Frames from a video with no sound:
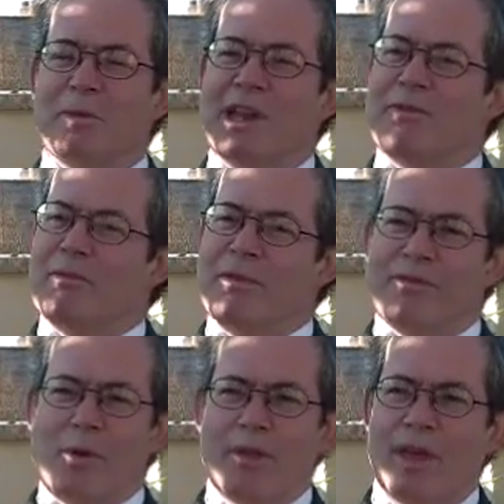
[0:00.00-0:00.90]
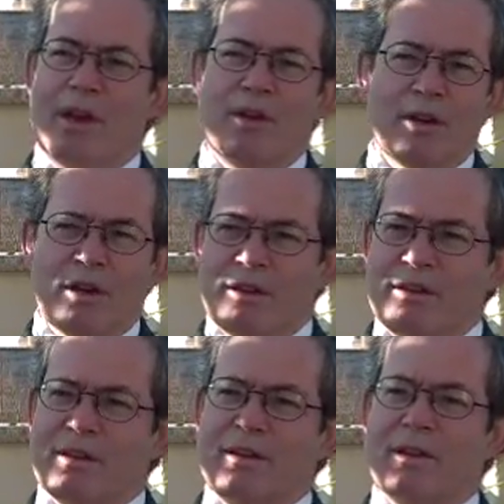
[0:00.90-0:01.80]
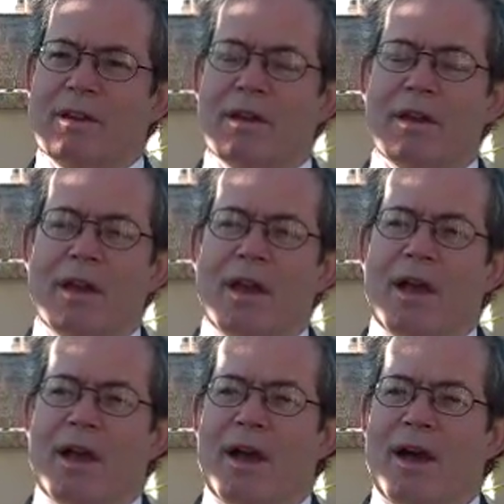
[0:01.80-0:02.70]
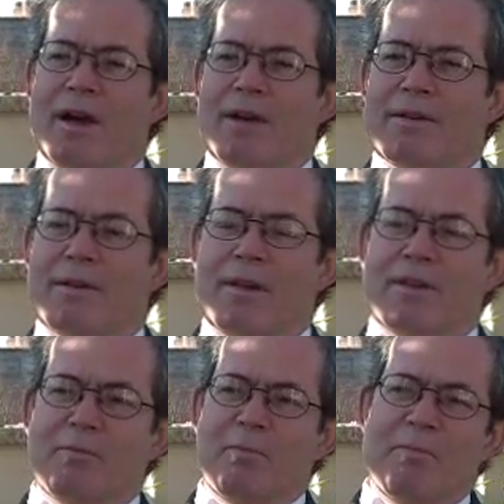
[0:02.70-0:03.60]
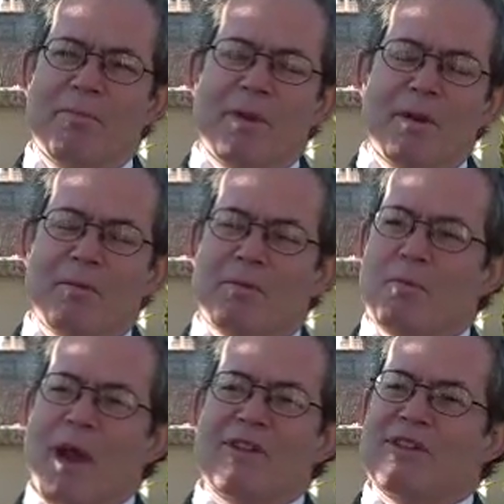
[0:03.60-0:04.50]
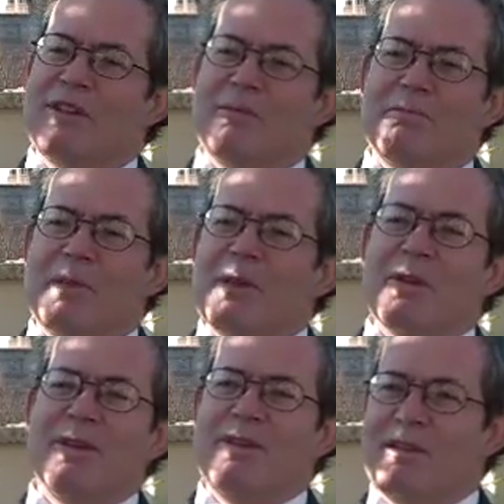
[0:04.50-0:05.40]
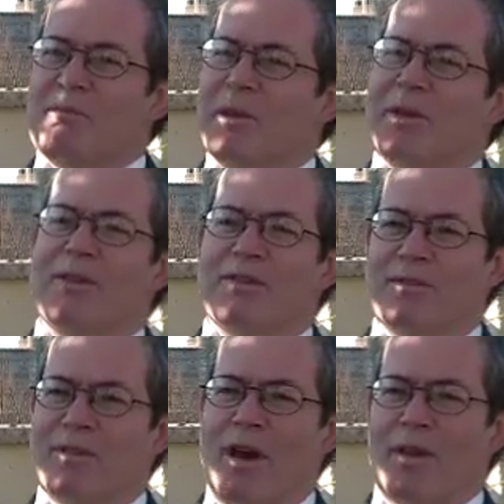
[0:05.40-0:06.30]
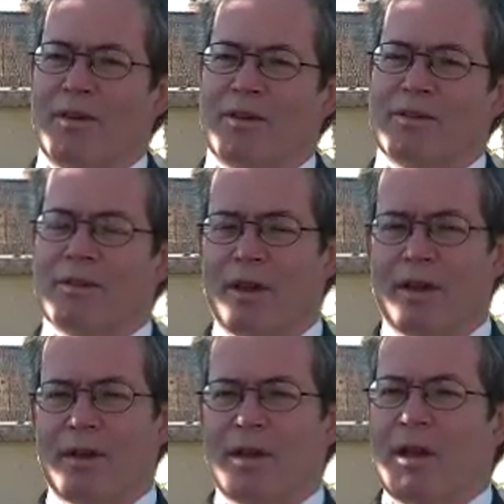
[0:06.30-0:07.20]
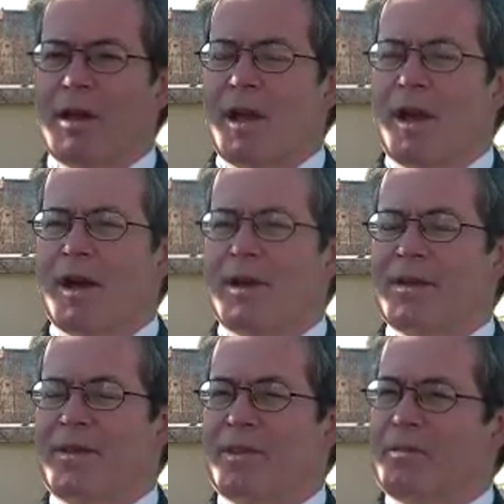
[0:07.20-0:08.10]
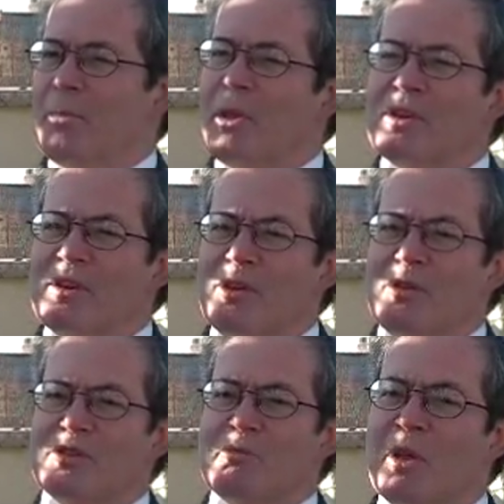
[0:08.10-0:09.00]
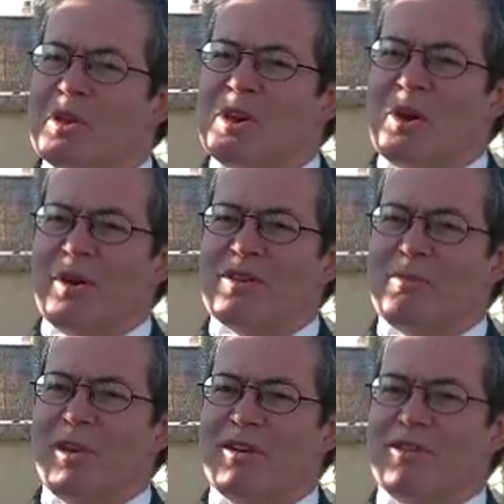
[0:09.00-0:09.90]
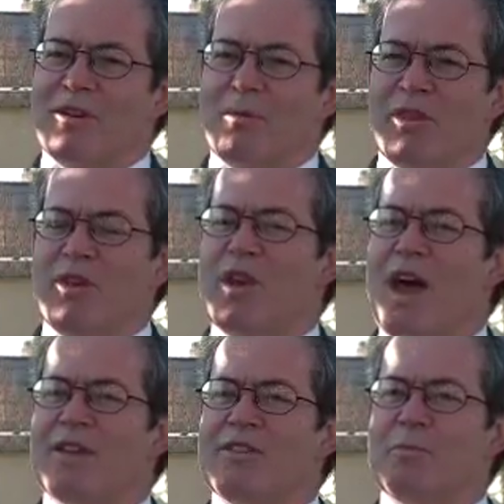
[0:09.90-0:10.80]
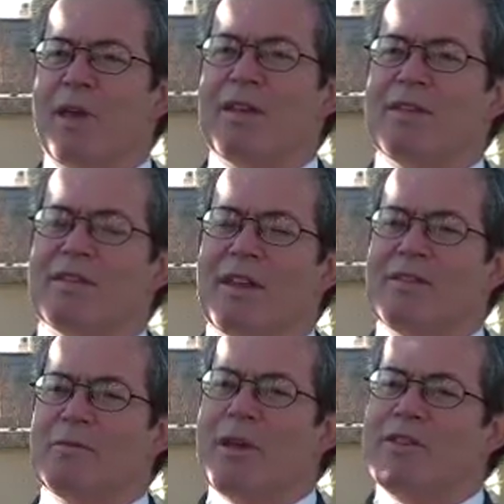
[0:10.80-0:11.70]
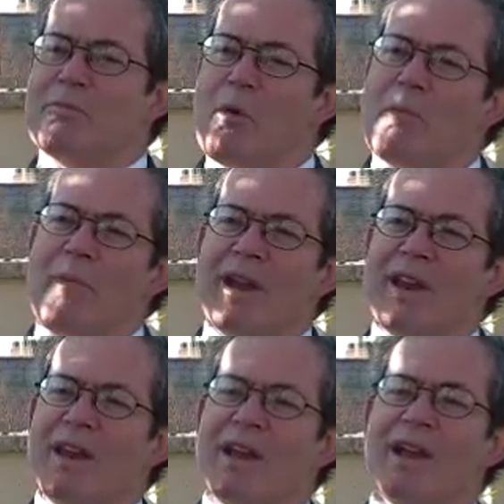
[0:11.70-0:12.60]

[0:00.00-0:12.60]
but even before that, under Clinton, uh, wasted billions and billions of dollars in the huge military expenditure, where the United States spends more money